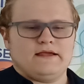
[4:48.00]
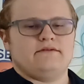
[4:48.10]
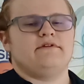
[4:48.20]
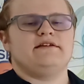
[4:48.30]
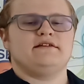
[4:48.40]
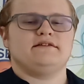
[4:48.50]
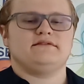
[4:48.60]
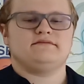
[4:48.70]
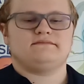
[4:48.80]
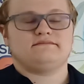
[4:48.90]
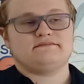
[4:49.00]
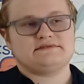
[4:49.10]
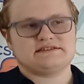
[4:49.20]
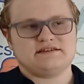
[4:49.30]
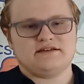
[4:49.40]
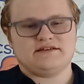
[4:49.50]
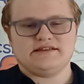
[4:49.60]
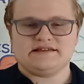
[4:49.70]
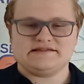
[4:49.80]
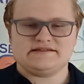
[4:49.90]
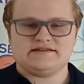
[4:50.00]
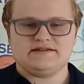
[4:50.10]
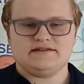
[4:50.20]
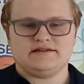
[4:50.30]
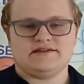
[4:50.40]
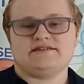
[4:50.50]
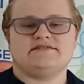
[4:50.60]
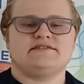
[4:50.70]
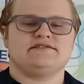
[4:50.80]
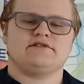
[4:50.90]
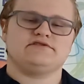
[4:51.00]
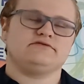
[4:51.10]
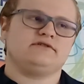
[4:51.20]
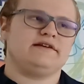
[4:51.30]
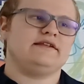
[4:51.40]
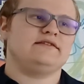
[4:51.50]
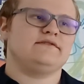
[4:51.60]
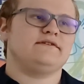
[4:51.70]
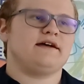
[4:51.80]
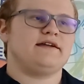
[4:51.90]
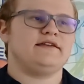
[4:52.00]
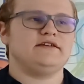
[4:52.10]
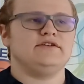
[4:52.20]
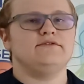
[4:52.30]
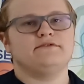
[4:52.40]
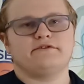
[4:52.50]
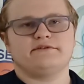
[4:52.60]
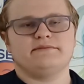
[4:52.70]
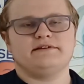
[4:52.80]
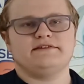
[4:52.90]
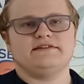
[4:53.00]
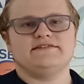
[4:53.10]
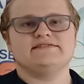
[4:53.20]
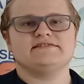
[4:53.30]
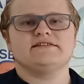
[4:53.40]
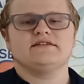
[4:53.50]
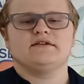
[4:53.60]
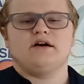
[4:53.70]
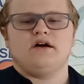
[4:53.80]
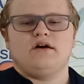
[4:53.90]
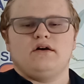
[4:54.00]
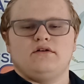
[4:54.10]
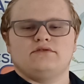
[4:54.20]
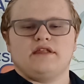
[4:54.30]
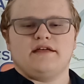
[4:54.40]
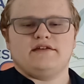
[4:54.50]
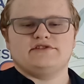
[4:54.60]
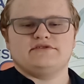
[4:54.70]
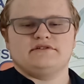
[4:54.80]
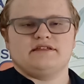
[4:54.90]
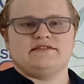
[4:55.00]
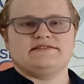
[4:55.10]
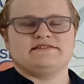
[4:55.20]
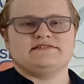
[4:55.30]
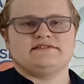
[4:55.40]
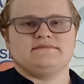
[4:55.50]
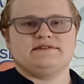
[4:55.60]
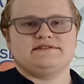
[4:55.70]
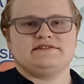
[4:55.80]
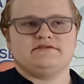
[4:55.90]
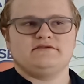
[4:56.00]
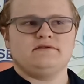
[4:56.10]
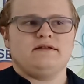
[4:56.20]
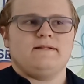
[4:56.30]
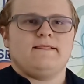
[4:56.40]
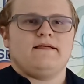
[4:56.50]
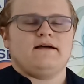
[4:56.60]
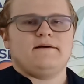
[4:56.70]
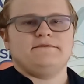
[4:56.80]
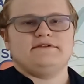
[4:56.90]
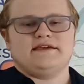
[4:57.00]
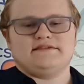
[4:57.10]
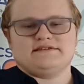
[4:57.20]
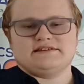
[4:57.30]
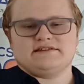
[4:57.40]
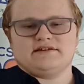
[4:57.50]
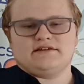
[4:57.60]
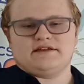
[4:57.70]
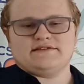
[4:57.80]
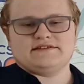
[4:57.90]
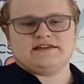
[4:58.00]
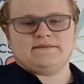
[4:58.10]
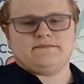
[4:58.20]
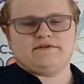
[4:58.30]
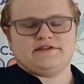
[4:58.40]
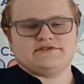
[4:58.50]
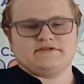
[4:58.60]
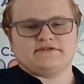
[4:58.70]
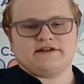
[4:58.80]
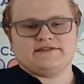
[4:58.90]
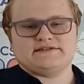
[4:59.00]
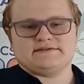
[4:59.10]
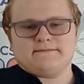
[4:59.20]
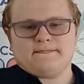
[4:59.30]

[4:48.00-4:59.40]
Regular security testing is essential to identify any new vulnerabilities and ensure that the system is still up to date and secure against any potential threats.